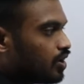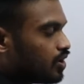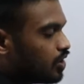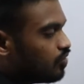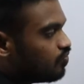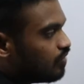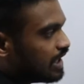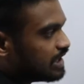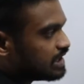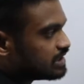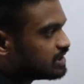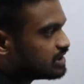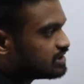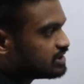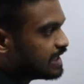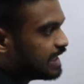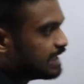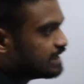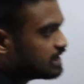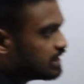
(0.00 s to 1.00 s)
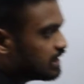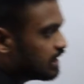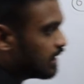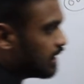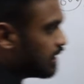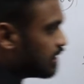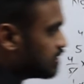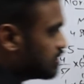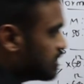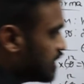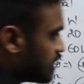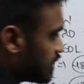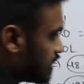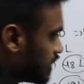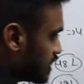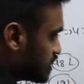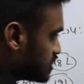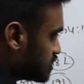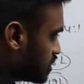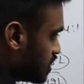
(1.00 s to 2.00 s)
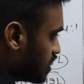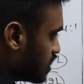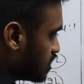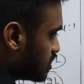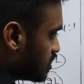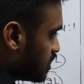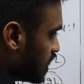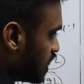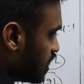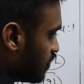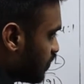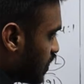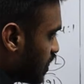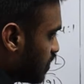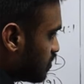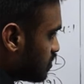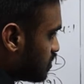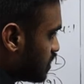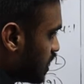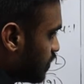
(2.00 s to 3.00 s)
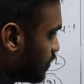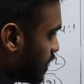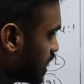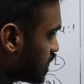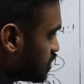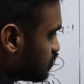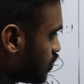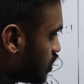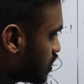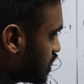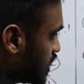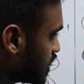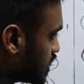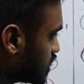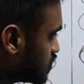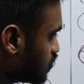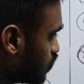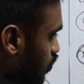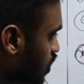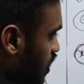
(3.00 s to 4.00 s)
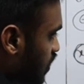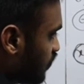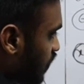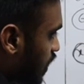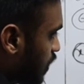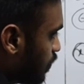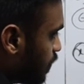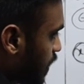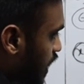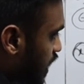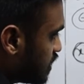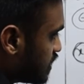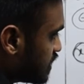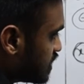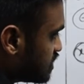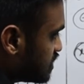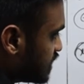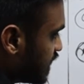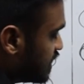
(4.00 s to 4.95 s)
Now what is the change here? That is 3 minus 4, that is only one part is